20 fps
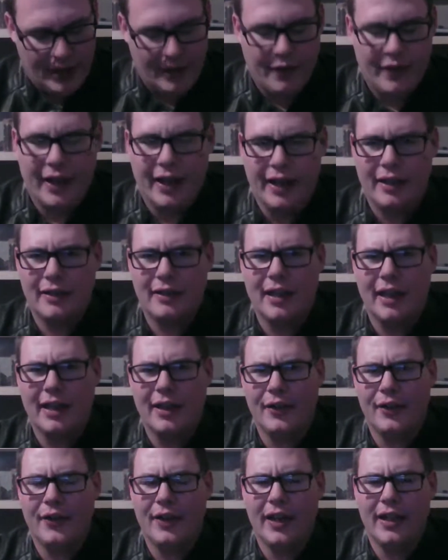that kind
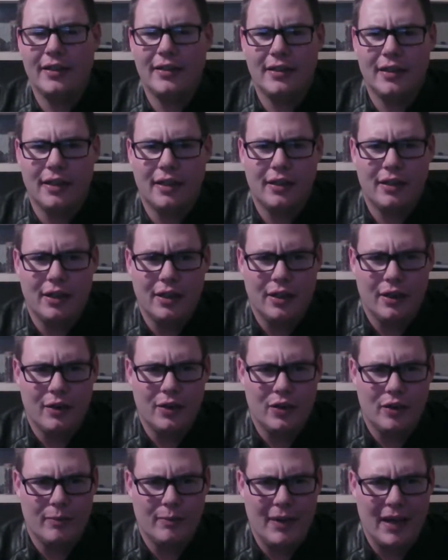of states that,
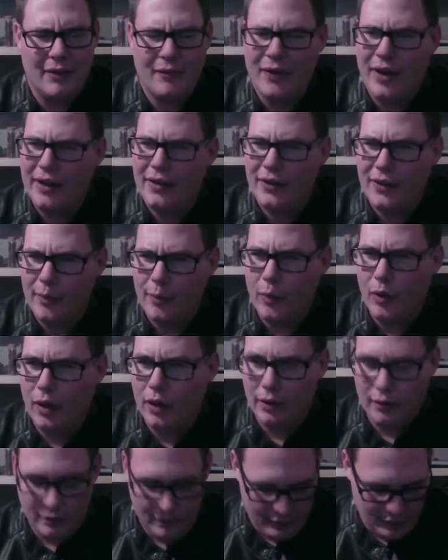you might find
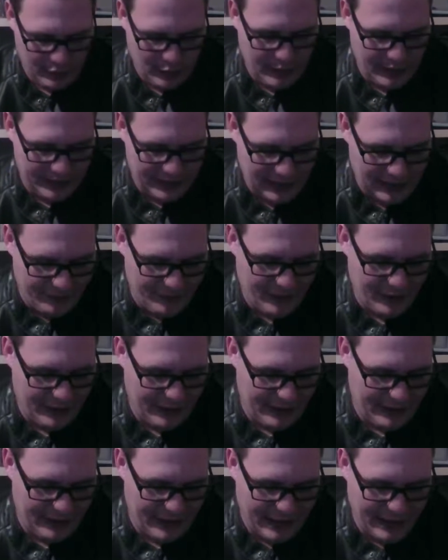someone who is a
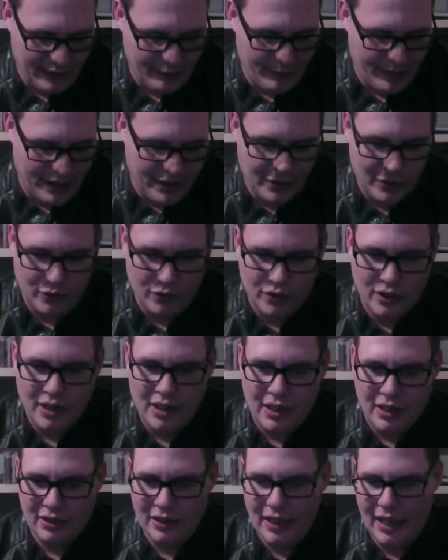very King of Pentacle
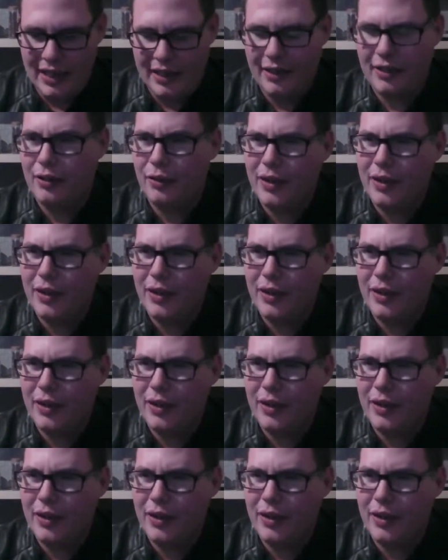like.